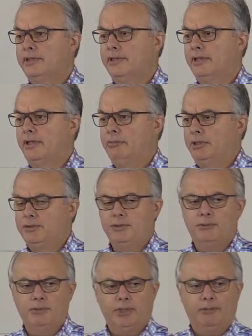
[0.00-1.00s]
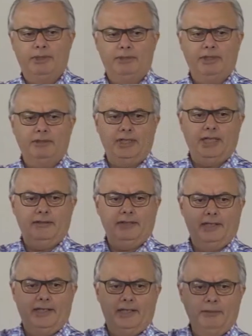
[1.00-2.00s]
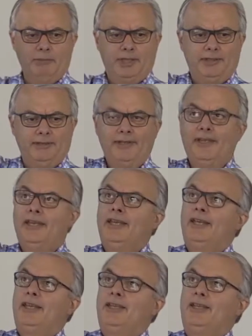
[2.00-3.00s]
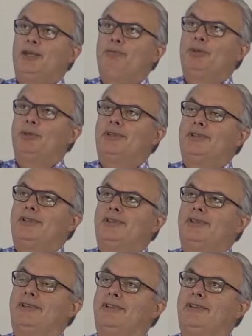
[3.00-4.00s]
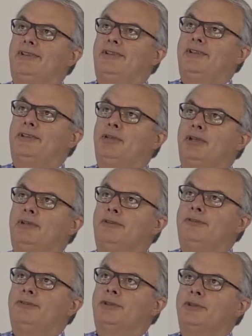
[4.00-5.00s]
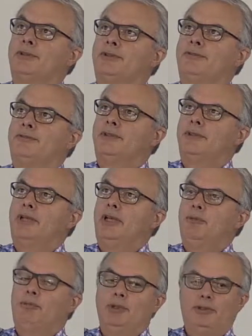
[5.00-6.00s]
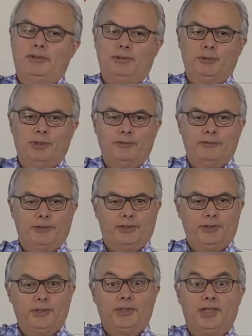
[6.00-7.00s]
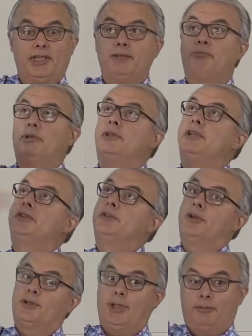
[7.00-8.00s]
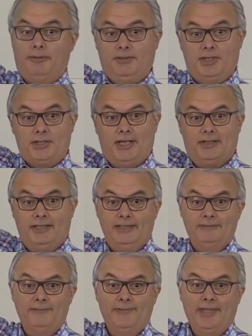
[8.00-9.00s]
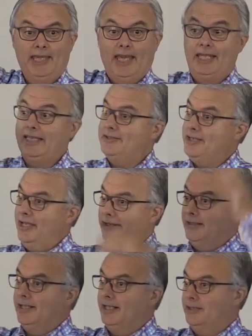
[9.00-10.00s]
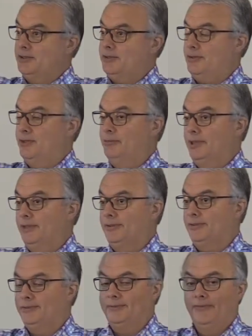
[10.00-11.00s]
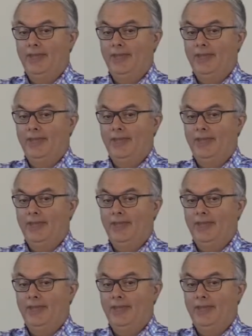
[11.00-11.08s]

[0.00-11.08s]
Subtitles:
I'm not sure what I'm calculating, but you put 12 fours are 40, put 12 or 13 buildings on top of each other, and that's how high this tree was.